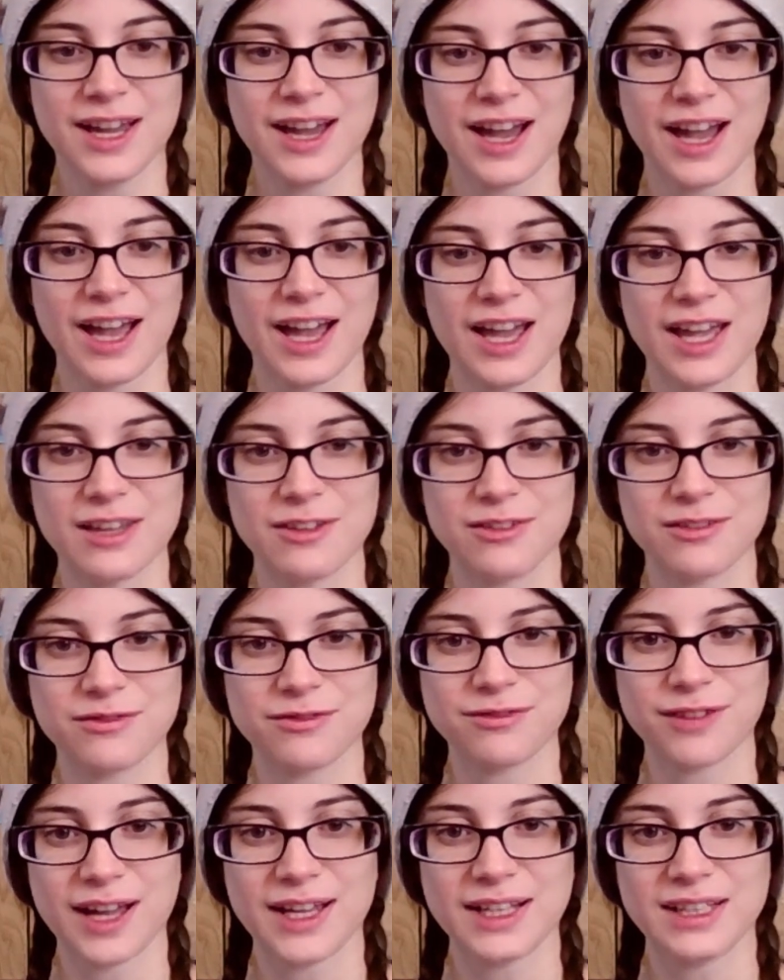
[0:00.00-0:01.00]
I
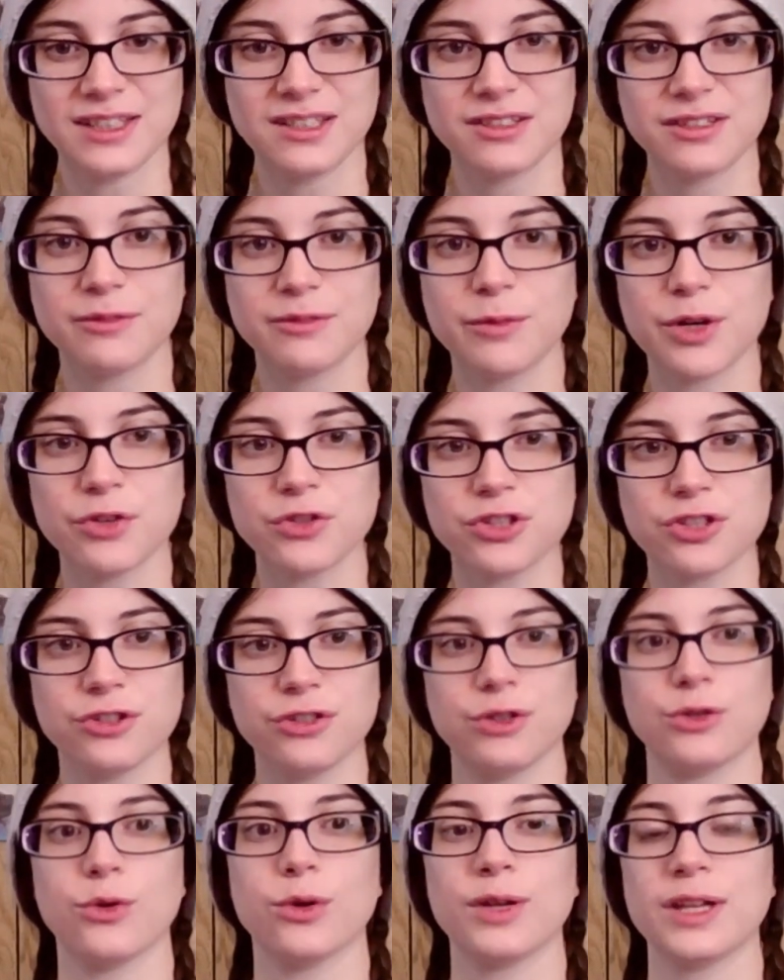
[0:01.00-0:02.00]
find the most
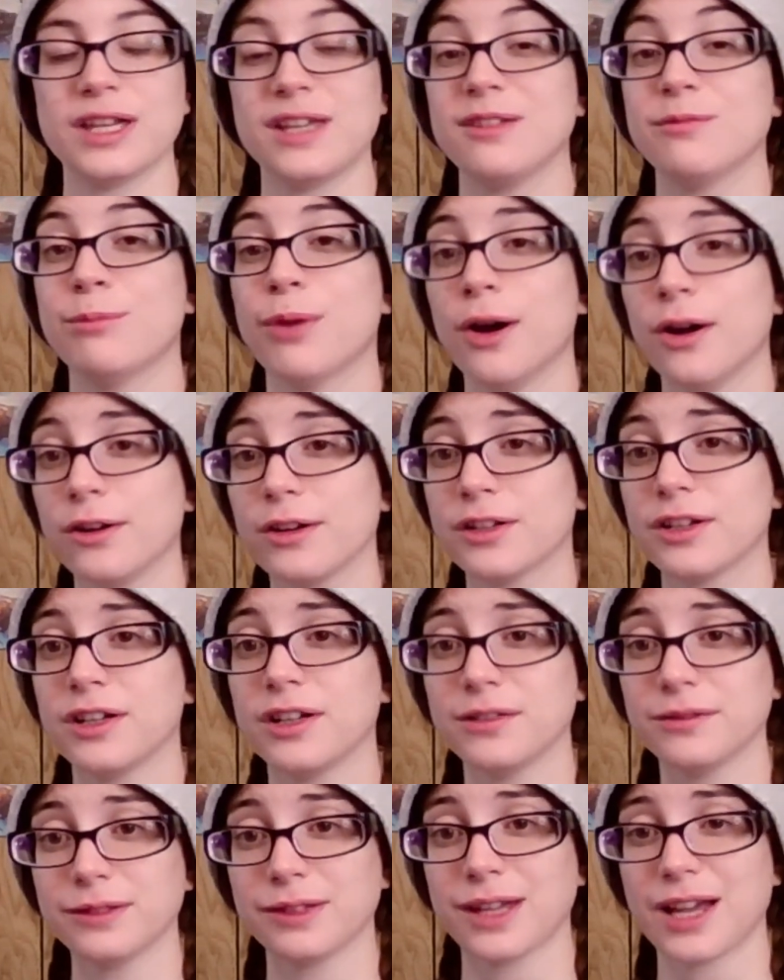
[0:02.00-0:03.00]
annoying part
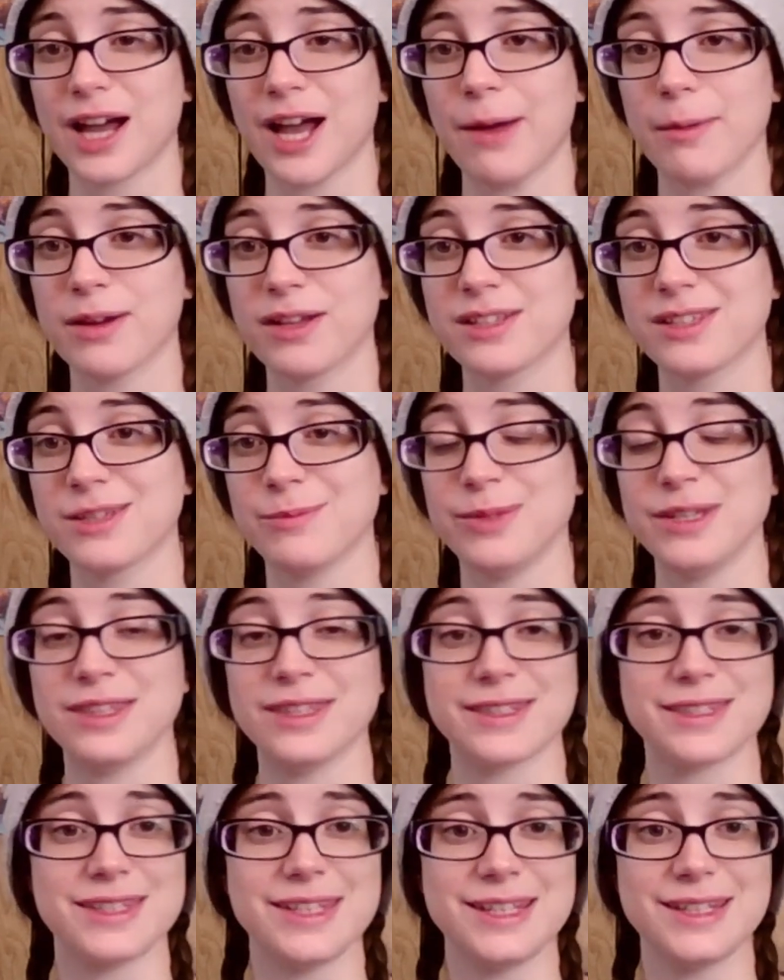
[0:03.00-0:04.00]
of the comic to be the
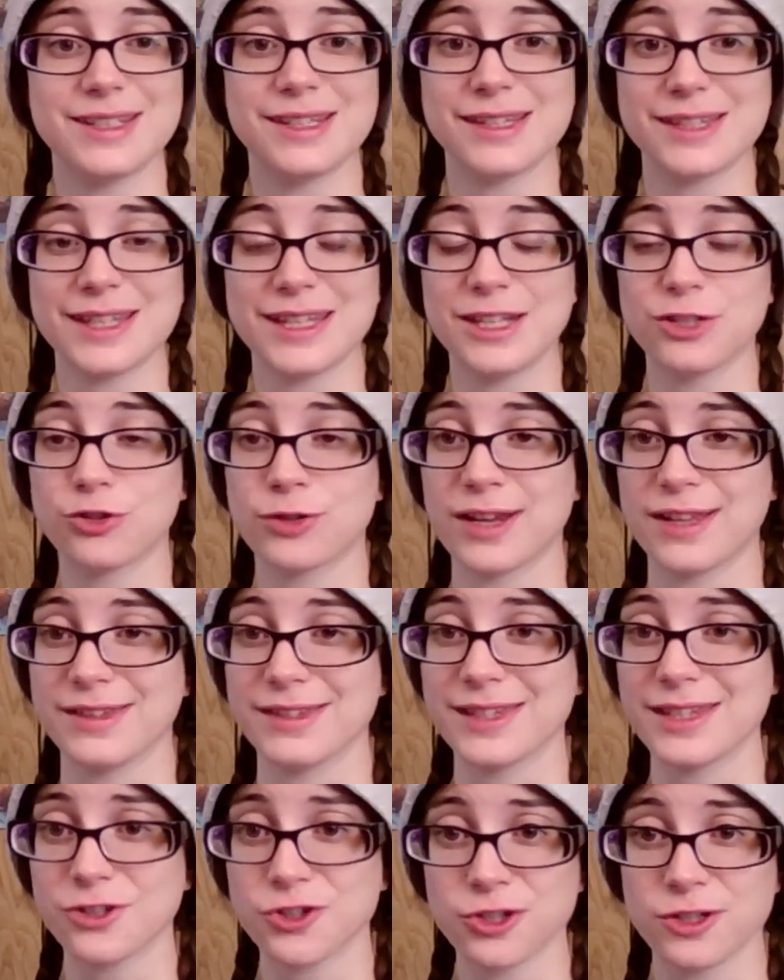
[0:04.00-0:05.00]
scene-to-scene
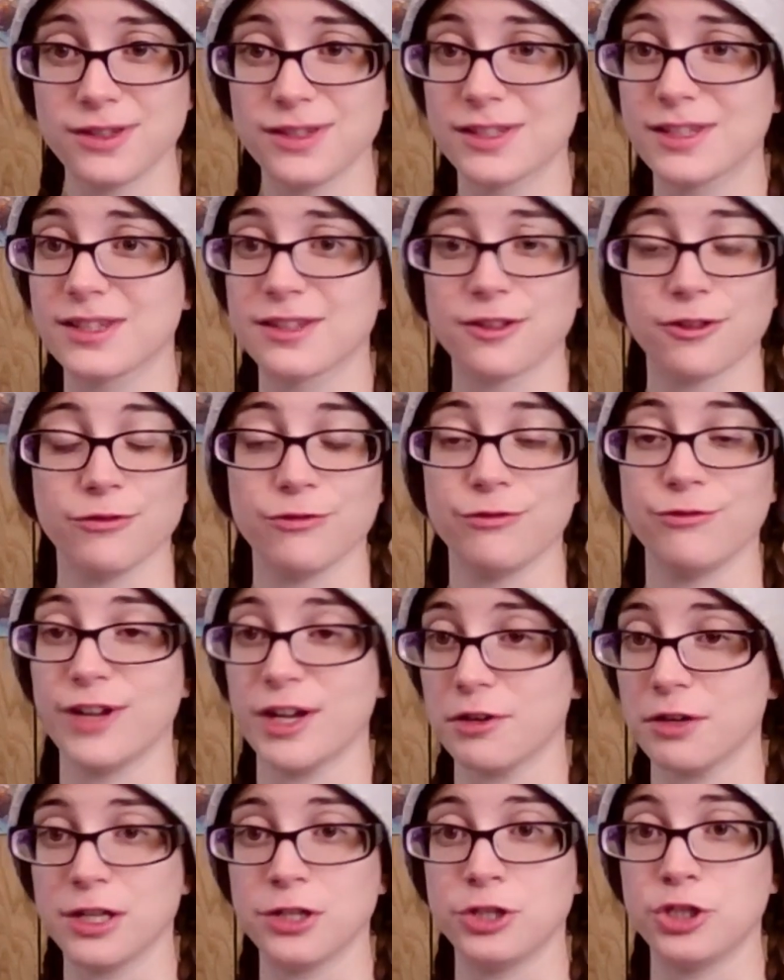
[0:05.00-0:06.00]
transitions. They're
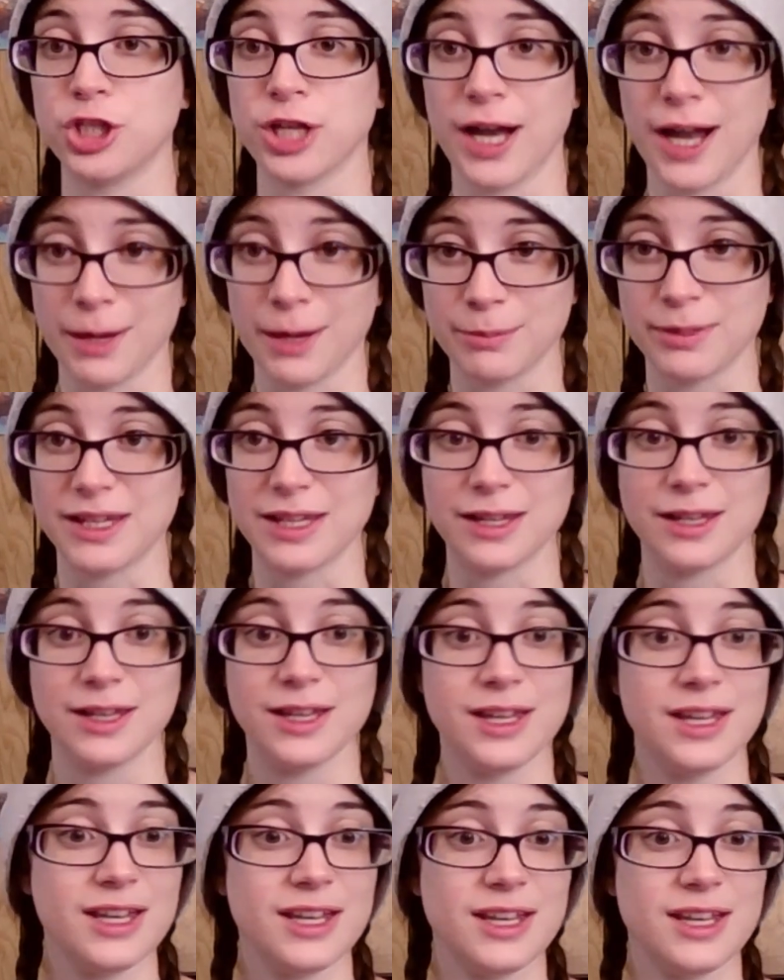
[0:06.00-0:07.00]
very choppy.
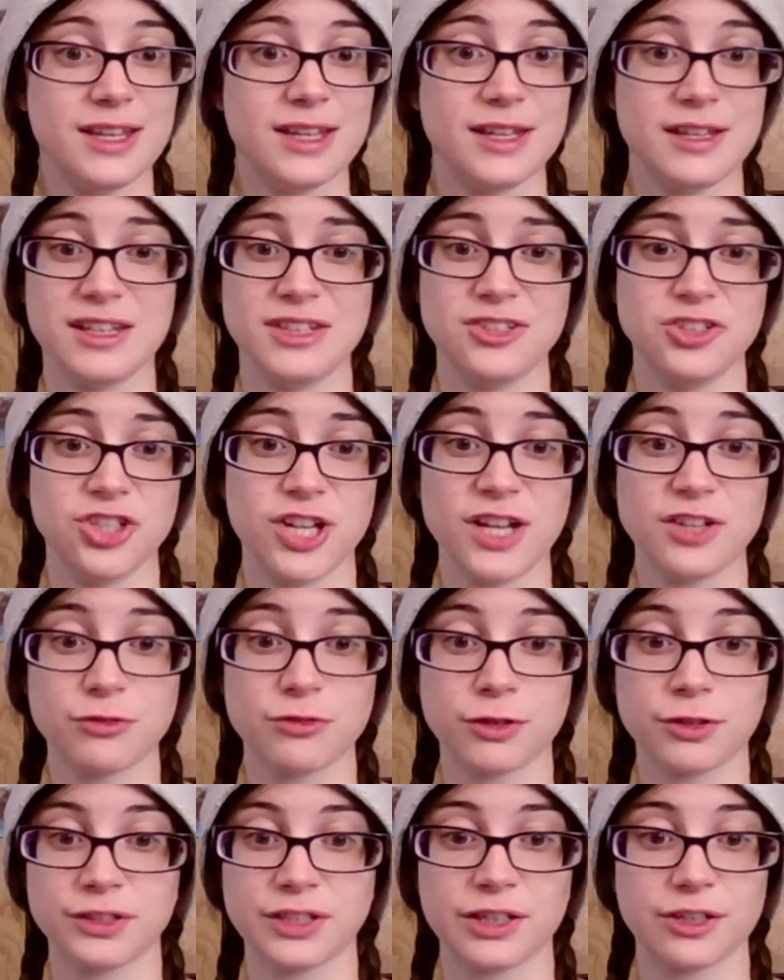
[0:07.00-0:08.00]
In
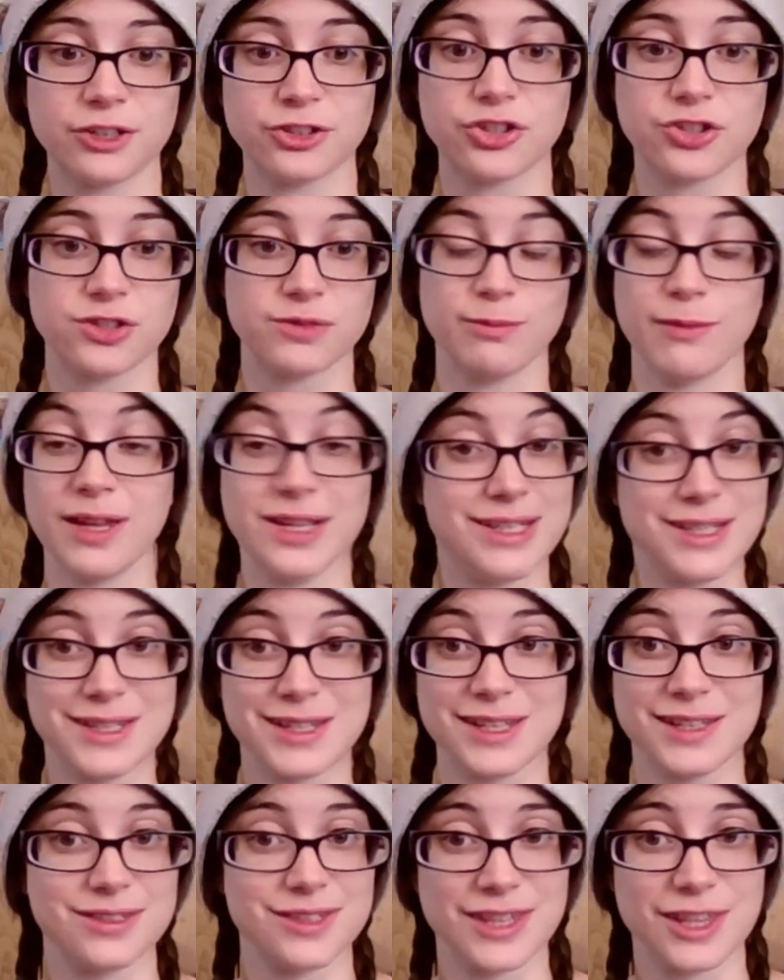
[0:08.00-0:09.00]
general, there are just many
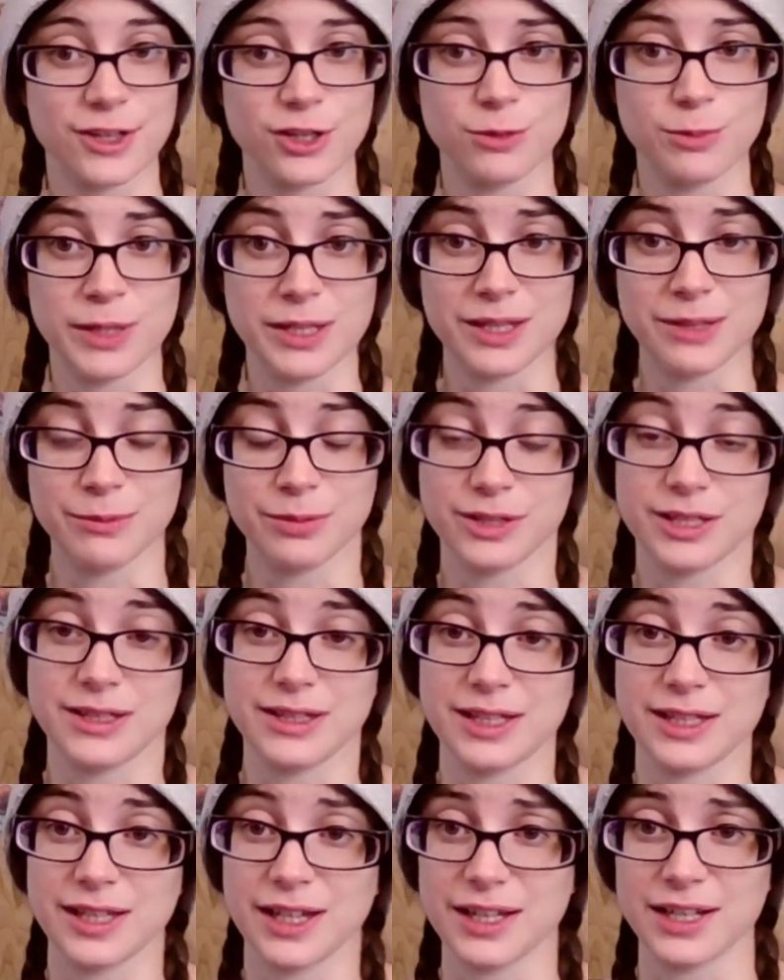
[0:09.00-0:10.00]
scenes that could be
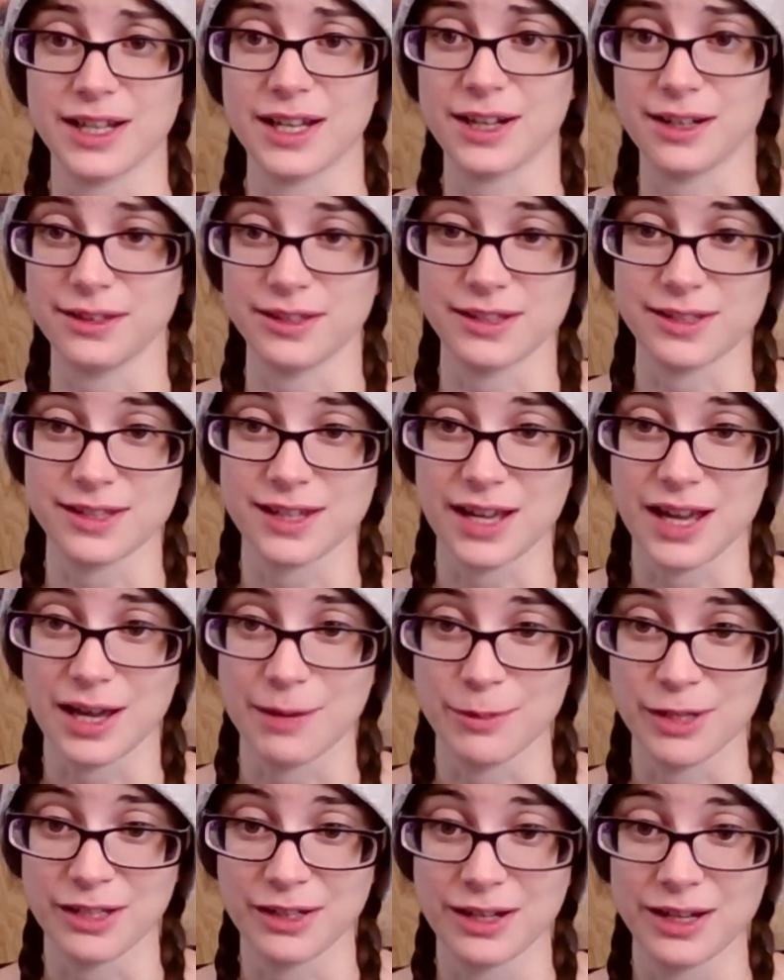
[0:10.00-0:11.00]
completely cut out of this
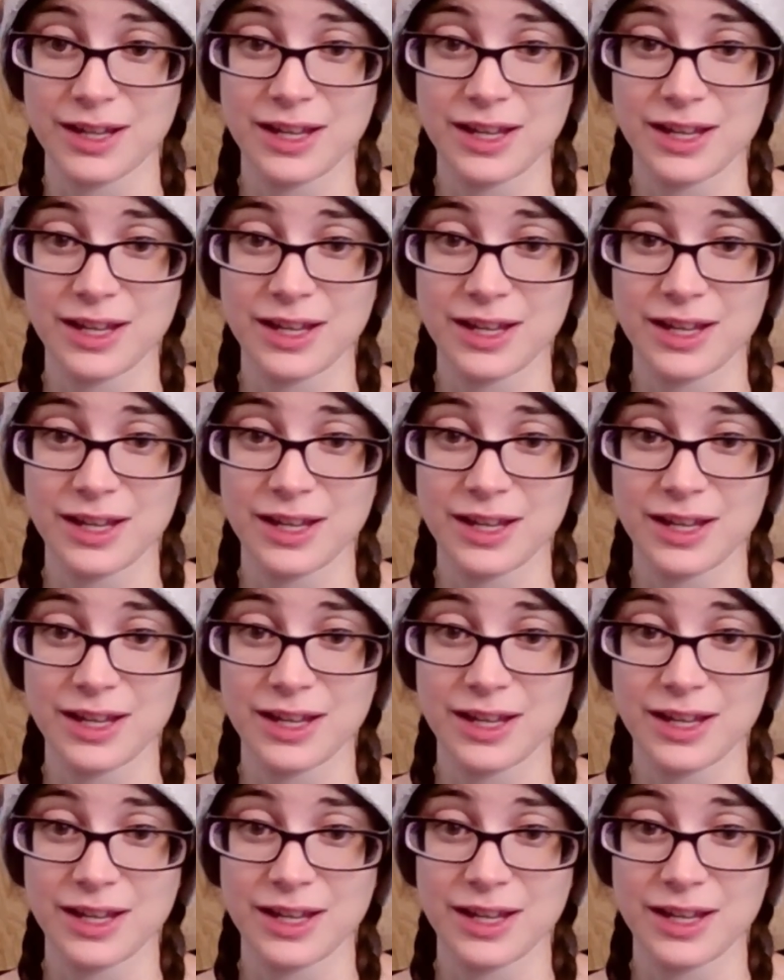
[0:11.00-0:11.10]
comic.